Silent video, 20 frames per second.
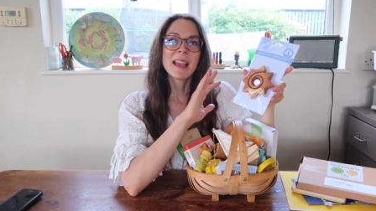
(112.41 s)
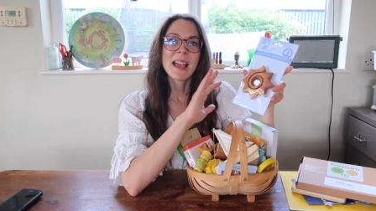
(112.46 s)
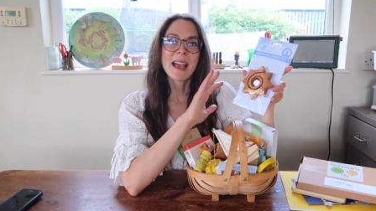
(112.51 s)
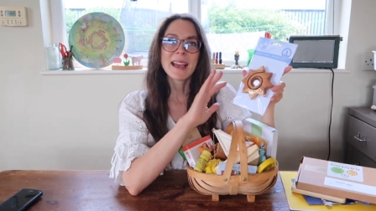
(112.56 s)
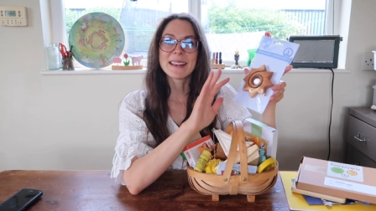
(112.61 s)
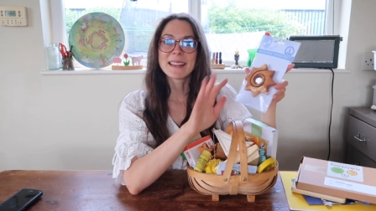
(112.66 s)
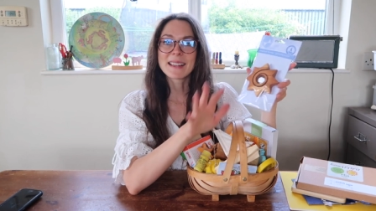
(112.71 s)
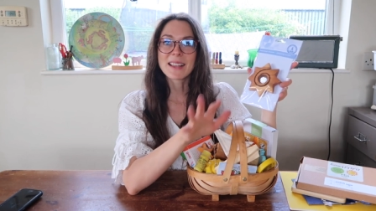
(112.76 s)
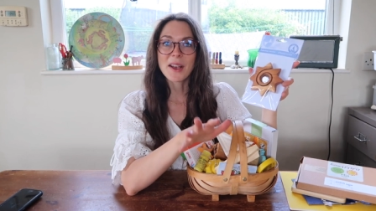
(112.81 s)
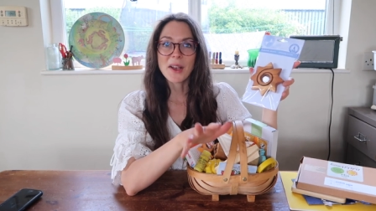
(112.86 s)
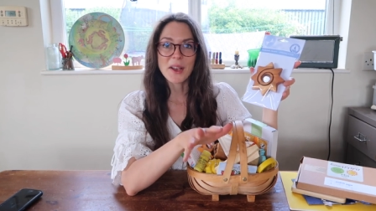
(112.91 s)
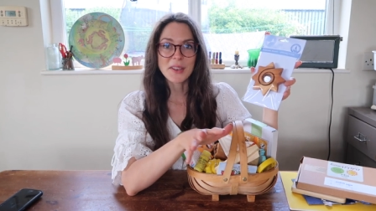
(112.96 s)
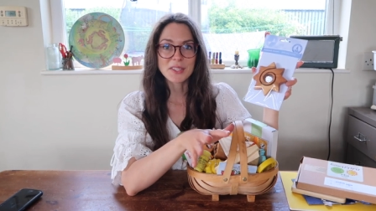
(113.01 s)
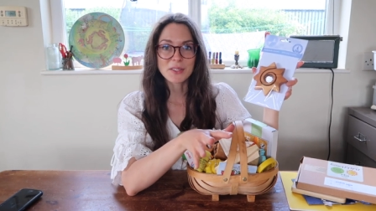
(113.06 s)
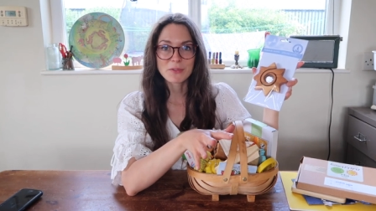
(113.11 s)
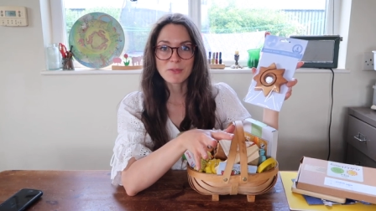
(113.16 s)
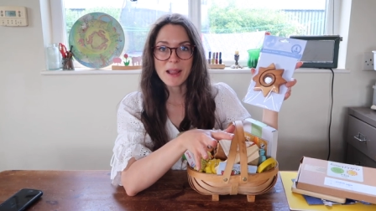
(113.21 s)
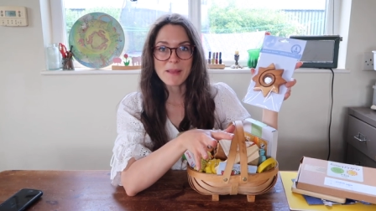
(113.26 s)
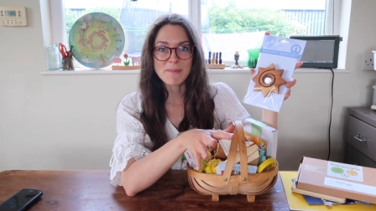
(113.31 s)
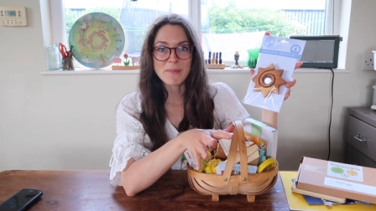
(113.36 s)
and it
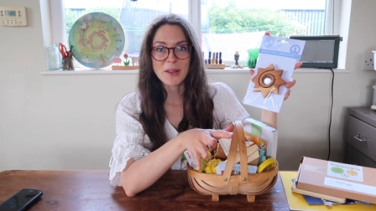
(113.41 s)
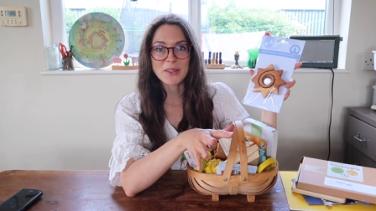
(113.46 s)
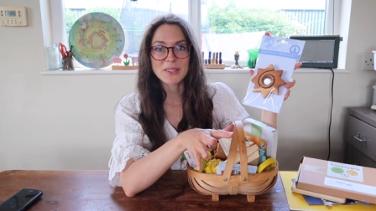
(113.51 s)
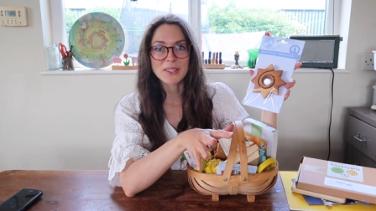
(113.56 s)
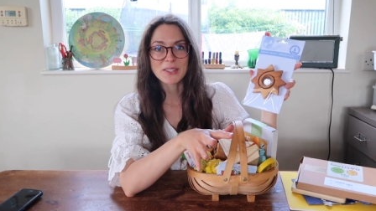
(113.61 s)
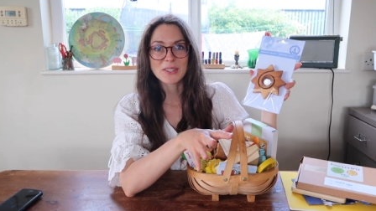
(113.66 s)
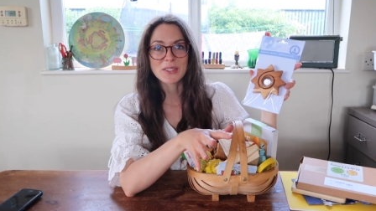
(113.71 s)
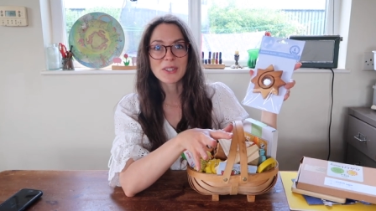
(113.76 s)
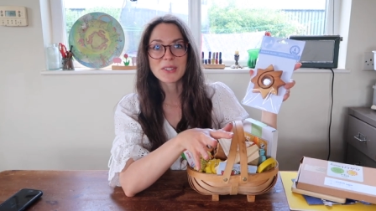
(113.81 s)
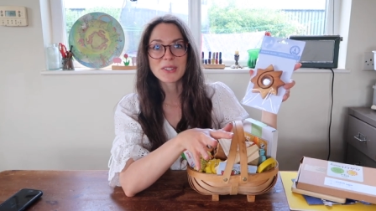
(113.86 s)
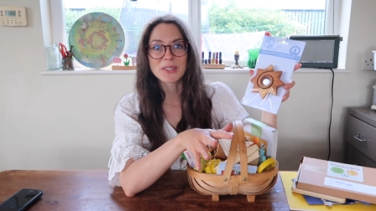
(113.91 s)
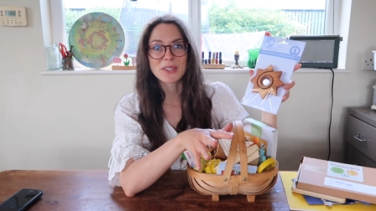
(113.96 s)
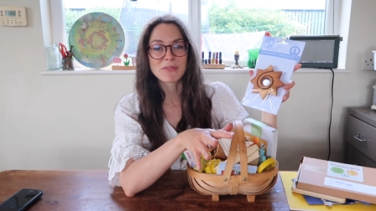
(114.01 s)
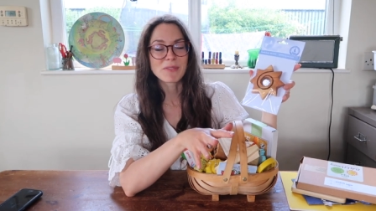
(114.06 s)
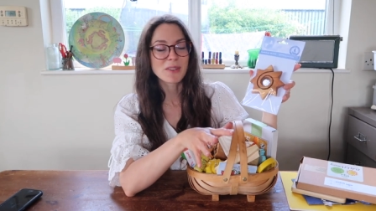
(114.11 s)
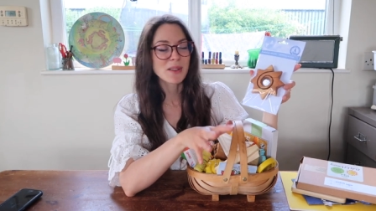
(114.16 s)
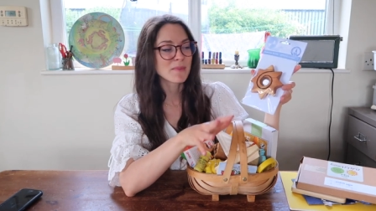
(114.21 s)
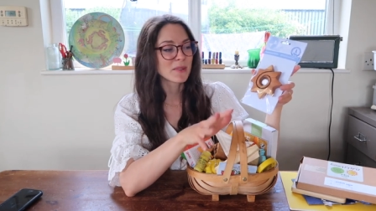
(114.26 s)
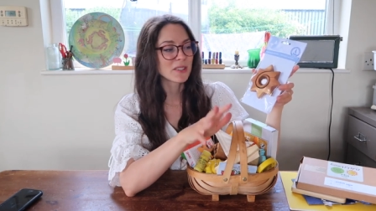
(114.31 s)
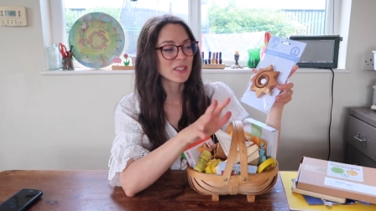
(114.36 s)
casts rainbows across the
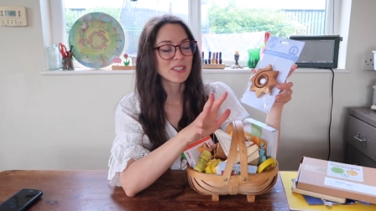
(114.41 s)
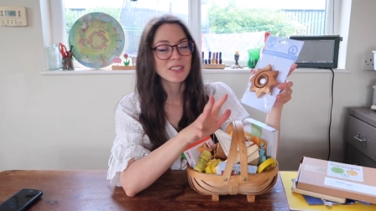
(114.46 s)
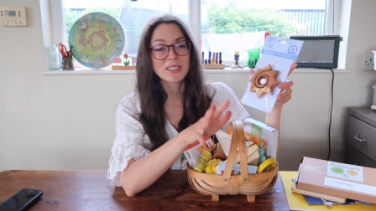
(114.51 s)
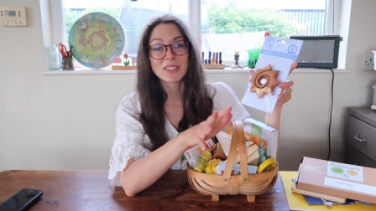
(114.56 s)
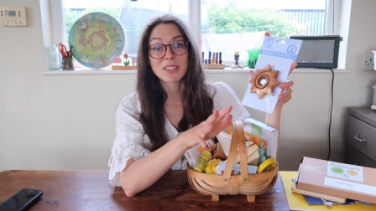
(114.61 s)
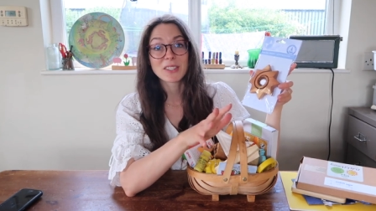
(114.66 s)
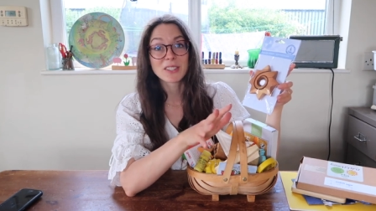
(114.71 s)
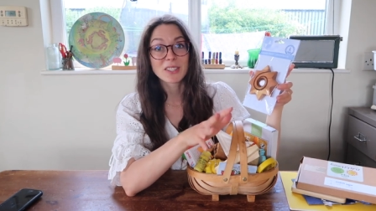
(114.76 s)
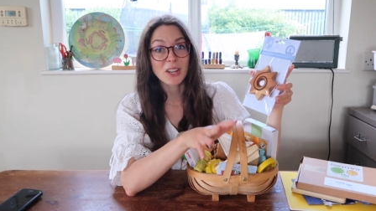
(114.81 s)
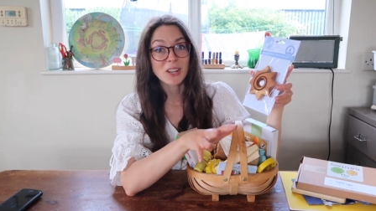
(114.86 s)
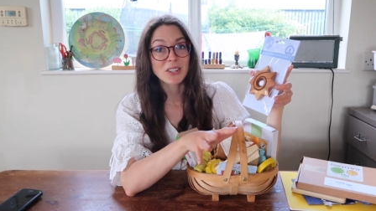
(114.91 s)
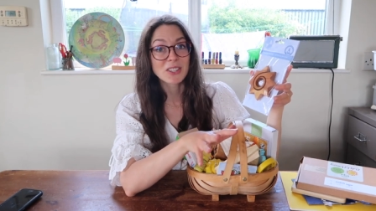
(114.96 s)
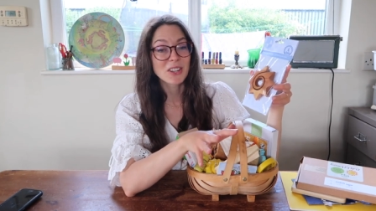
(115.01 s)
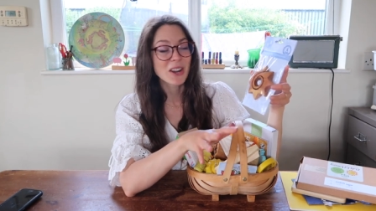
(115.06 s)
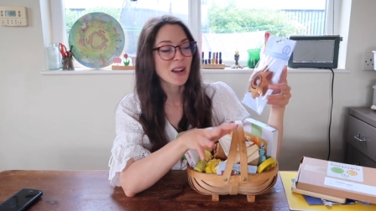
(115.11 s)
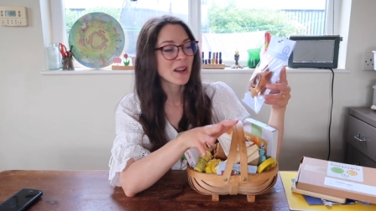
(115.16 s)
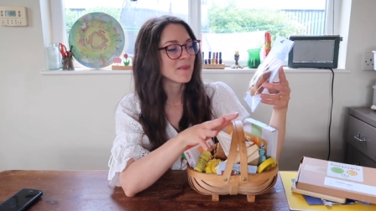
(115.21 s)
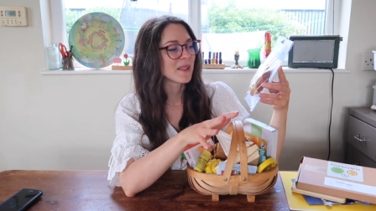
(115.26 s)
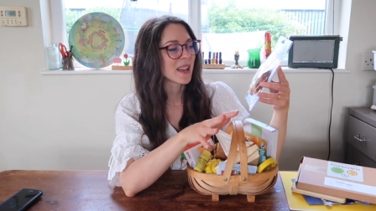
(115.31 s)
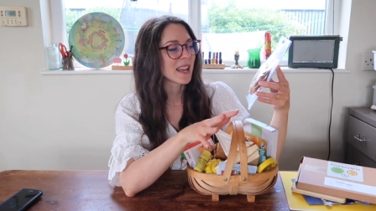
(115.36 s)
room which is just so
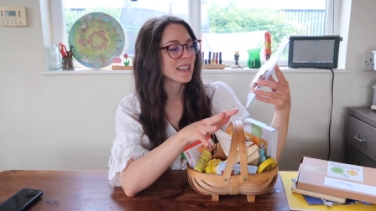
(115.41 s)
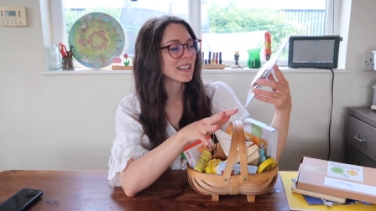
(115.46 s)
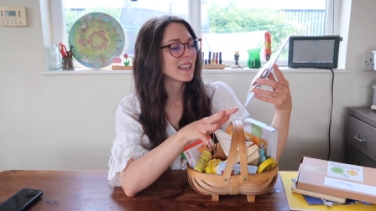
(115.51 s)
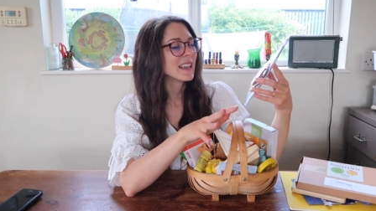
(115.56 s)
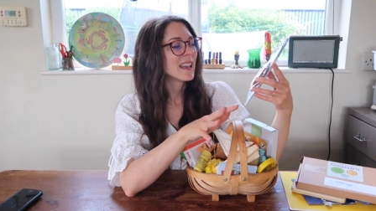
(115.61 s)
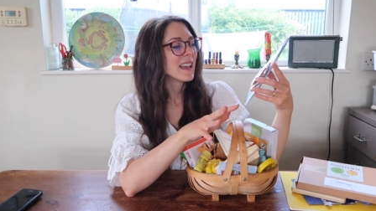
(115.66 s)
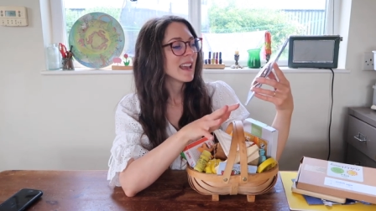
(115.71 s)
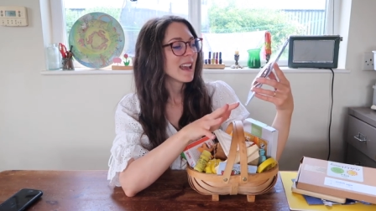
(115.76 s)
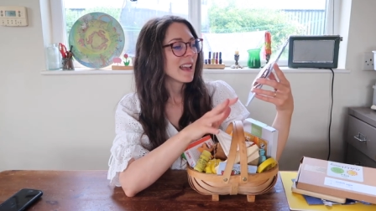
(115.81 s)
charming.